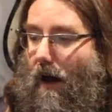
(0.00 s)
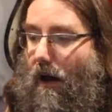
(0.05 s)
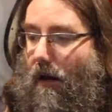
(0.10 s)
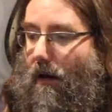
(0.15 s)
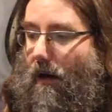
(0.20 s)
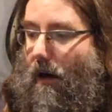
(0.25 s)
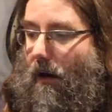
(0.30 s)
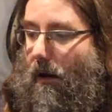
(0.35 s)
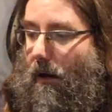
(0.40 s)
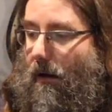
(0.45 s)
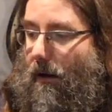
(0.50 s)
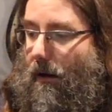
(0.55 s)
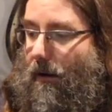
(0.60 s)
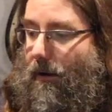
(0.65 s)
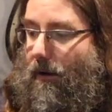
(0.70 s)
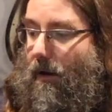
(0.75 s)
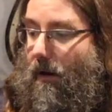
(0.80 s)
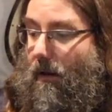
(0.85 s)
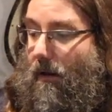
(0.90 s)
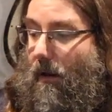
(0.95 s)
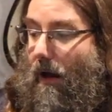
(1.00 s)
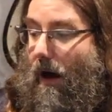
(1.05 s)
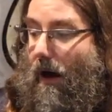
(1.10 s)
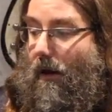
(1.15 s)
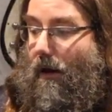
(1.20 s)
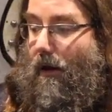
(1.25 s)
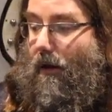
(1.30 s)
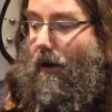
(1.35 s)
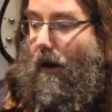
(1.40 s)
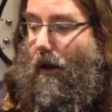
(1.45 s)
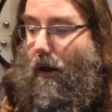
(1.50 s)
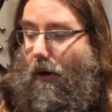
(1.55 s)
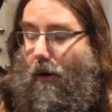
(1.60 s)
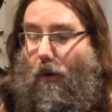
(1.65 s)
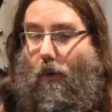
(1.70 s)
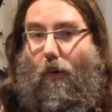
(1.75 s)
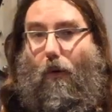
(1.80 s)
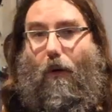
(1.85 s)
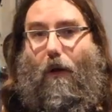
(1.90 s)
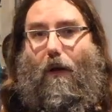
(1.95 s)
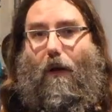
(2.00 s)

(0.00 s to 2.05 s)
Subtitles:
called Long Ago.